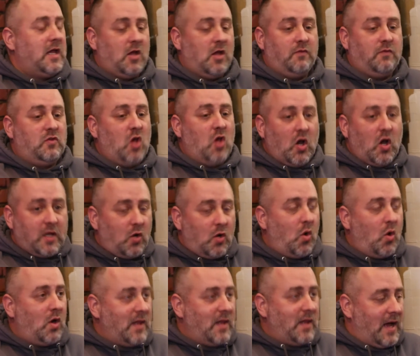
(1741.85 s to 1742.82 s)
you know, done it
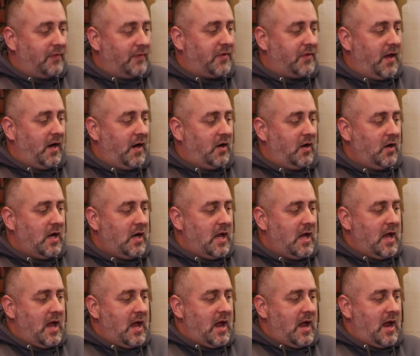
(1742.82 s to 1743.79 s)
all out there. Yeah.
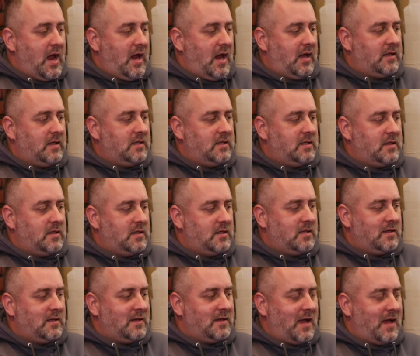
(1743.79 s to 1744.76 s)
And
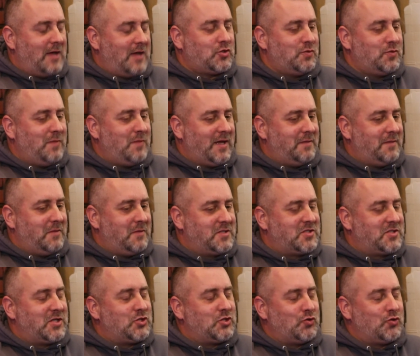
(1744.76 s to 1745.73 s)
actually, my, my
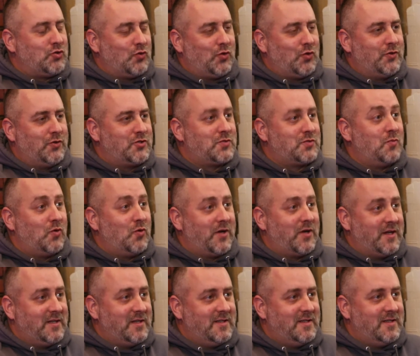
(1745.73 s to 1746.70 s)
six year old this
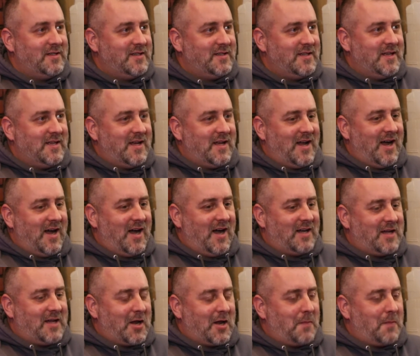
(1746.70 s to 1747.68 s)
morning
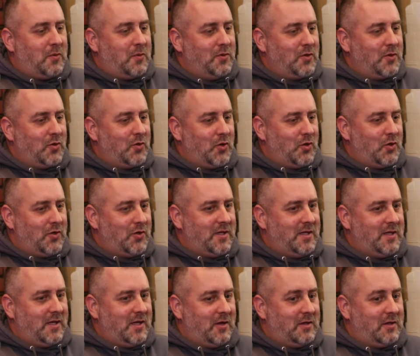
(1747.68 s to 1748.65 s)
uh, got up a little early,
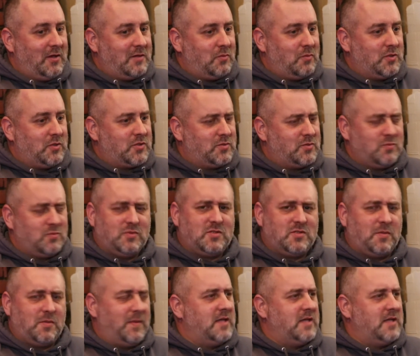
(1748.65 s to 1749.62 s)
you know, which is which
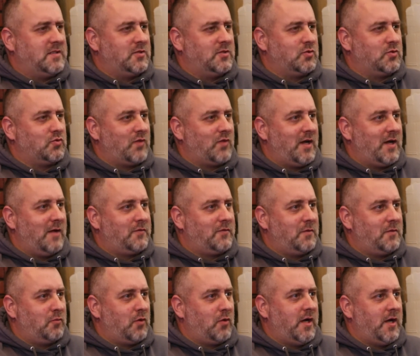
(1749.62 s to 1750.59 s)
is amazing because it was right
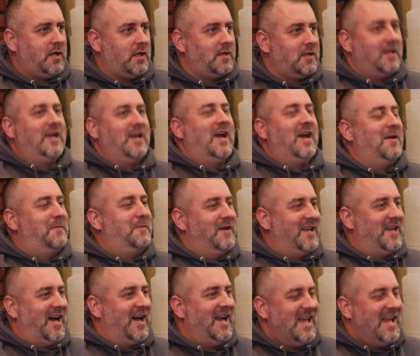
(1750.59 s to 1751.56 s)
after the break. You know,
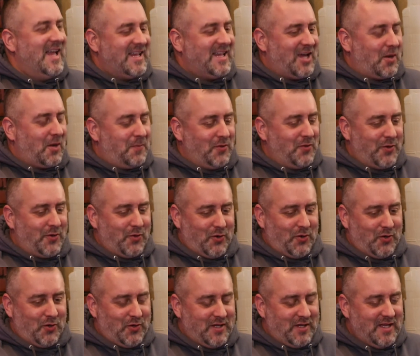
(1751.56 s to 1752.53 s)
but uh, got up a little
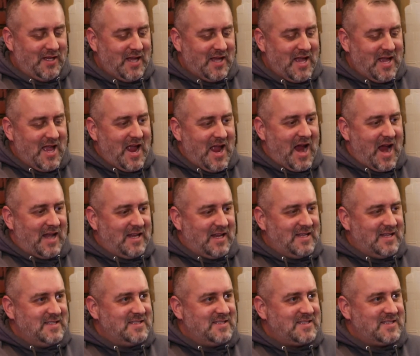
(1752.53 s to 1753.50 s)
early, yeah, and
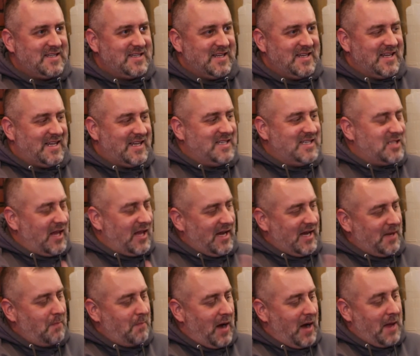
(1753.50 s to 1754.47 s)
he's he's
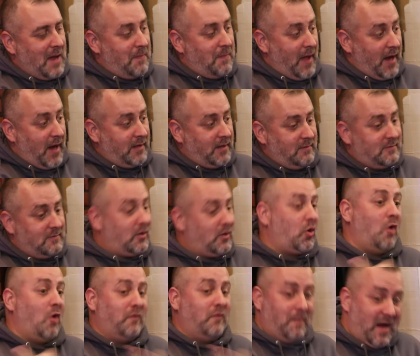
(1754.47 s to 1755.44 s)
laying in my bed,
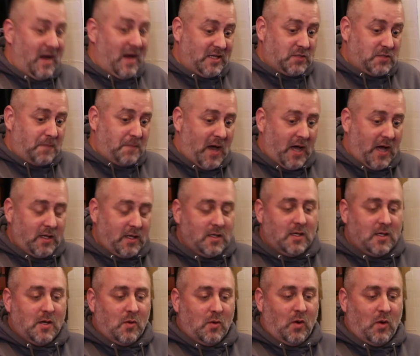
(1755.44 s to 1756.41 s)
took over my spot
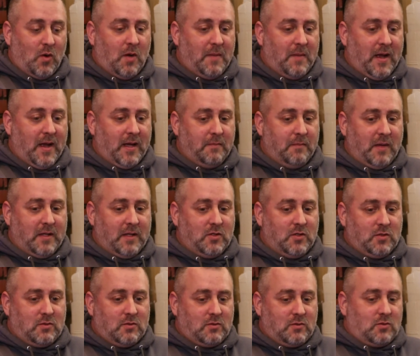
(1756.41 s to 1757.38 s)
while my my
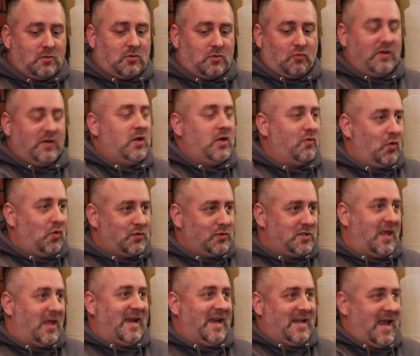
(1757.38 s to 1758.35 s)
three year
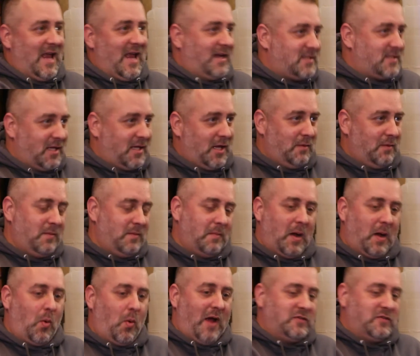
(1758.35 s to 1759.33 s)
old's laying next to him in
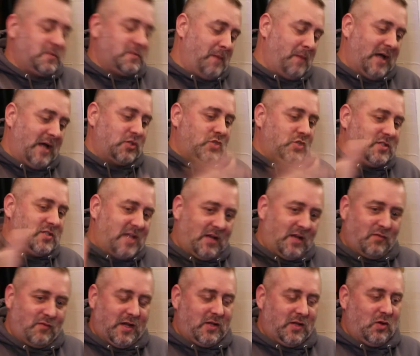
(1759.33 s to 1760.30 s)
my wife's spot. She's
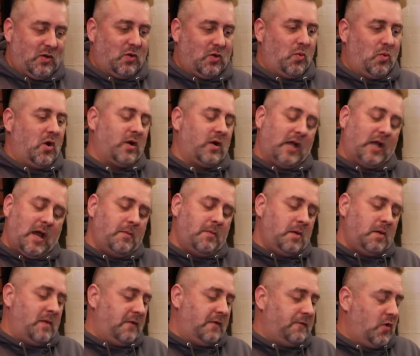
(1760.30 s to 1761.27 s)
getting ready to go to work, and I'm
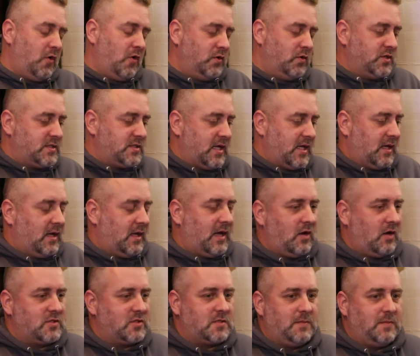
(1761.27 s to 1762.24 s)
on my phone just taking
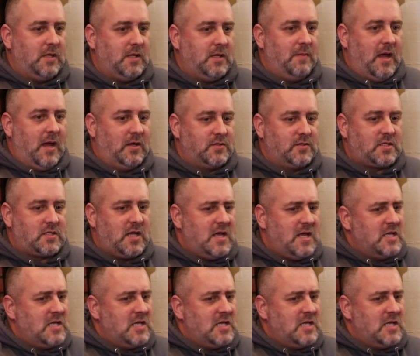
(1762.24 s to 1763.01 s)
care of some emails.